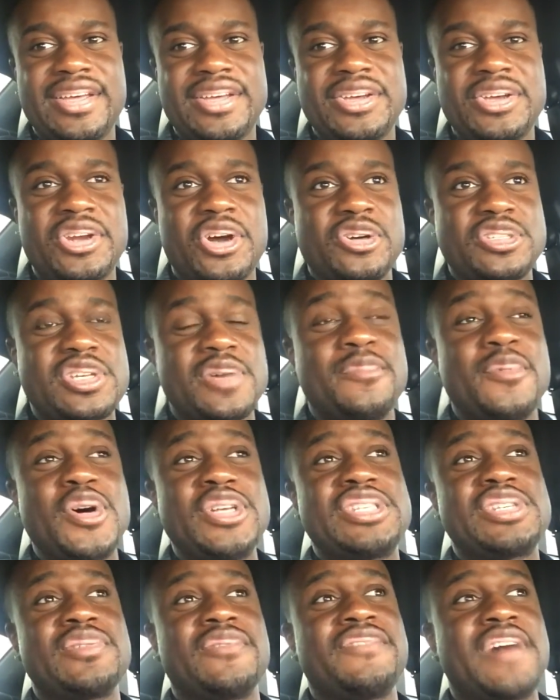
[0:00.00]
You know, someone
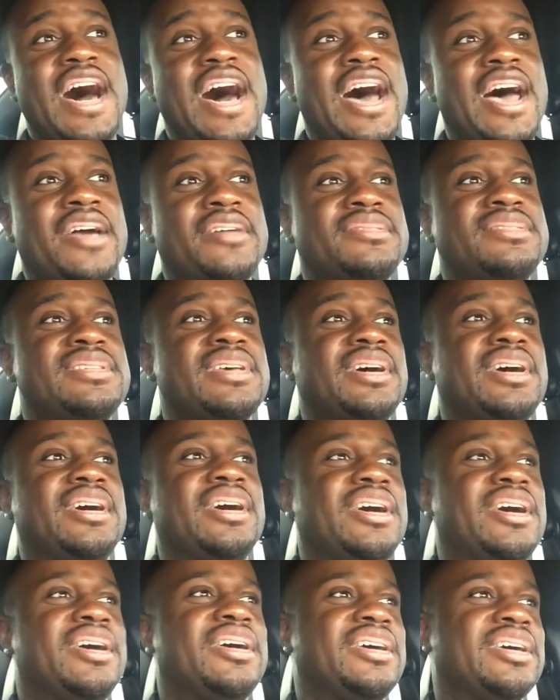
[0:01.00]
survives
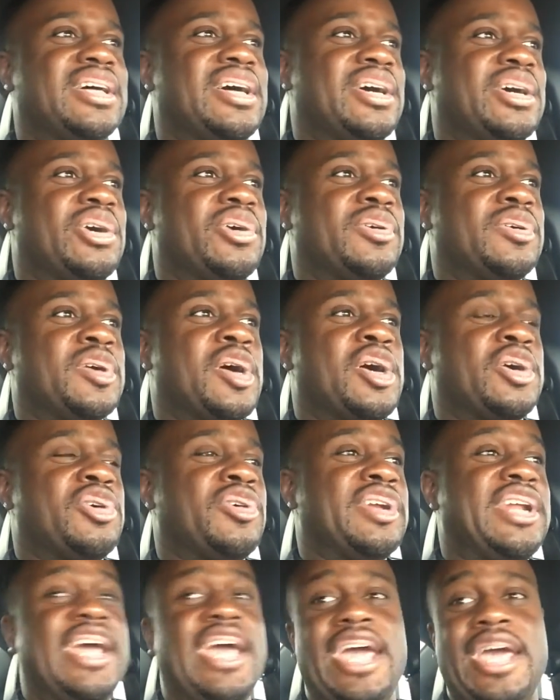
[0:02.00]
a
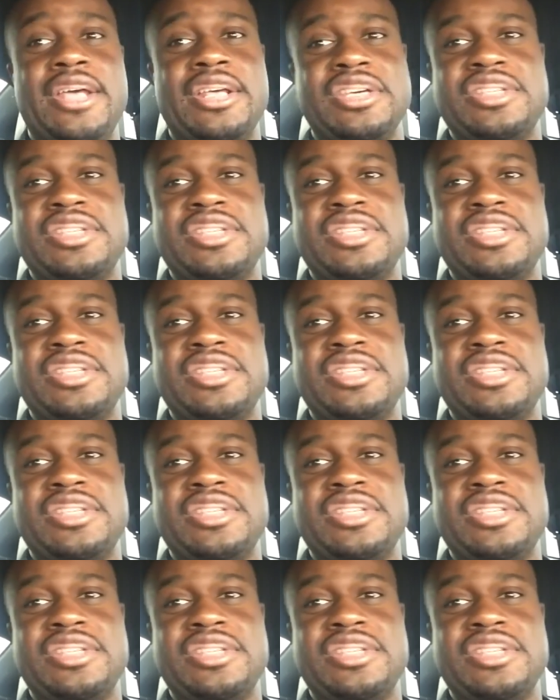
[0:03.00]
grenade